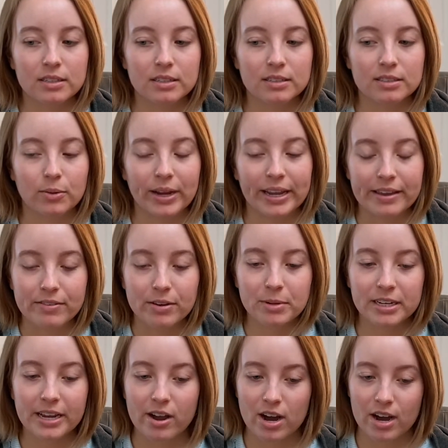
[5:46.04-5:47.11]
So I gave him a
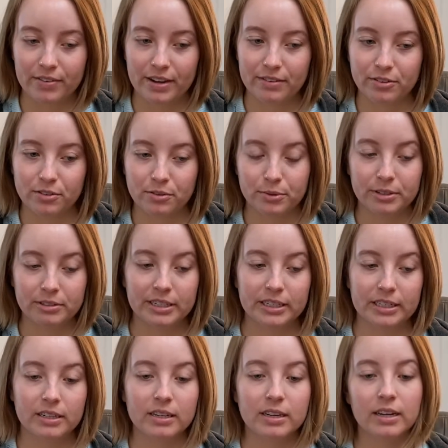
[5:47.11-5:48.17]
day off after the
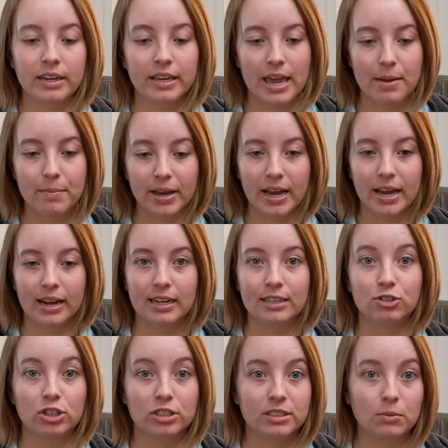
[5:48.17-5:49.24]
rearing, came back. I
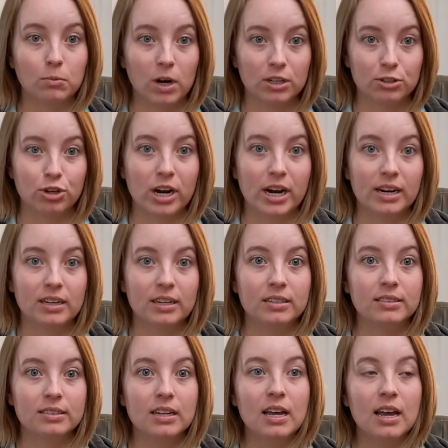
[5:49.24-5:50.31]
just did walk trot
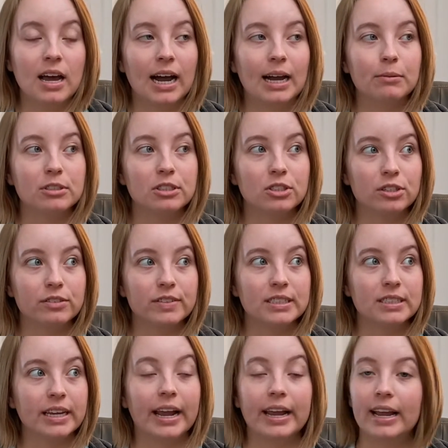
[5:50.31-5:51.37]
because I was nervous.
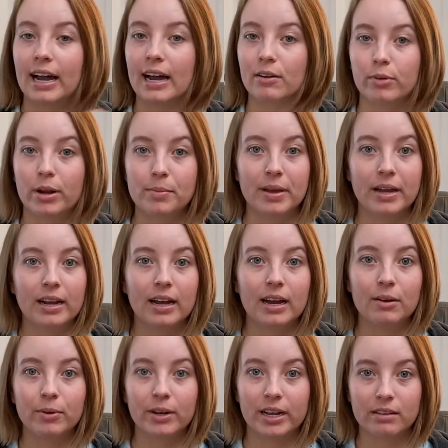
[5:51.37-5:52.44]
Like I got right back
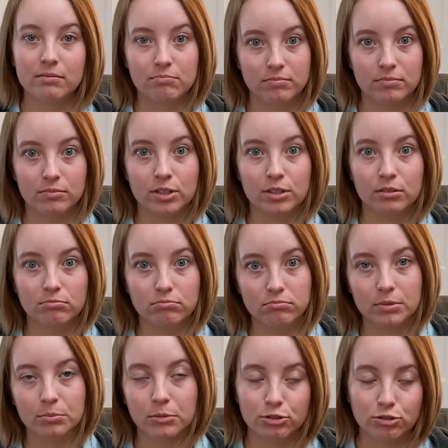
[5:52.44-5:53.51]
on when I,
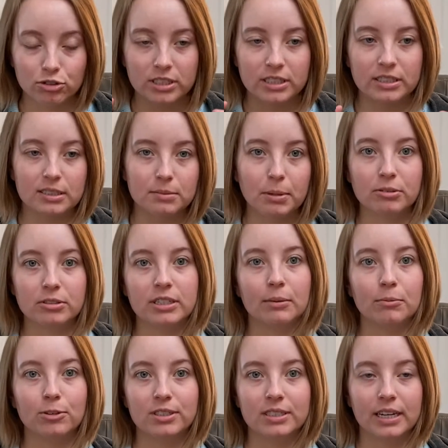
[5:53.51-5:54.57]
emergency dismounted. I
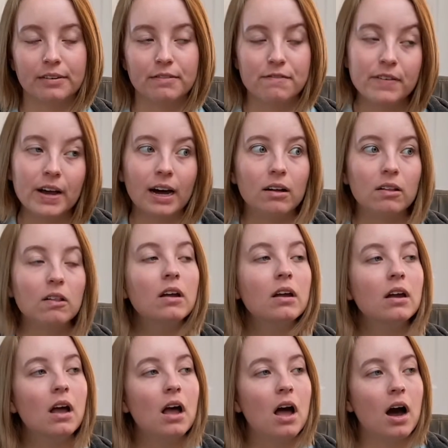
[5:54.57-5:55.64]
wouldn't say I fell.
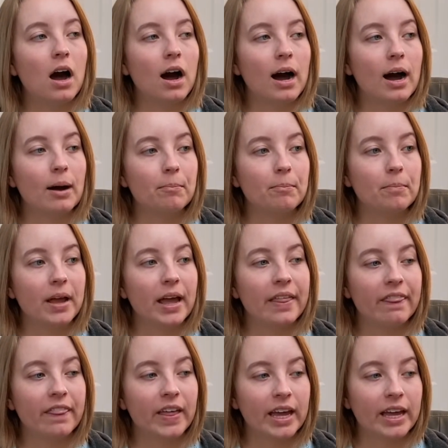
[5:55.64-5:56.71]

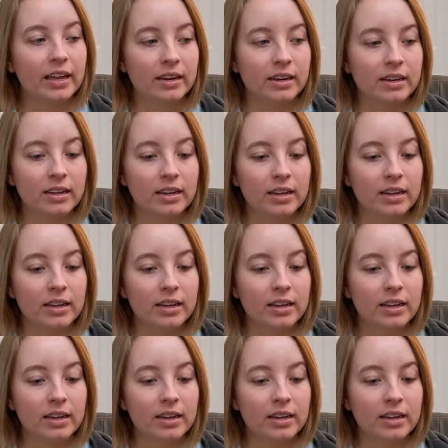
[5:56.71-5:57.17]
And then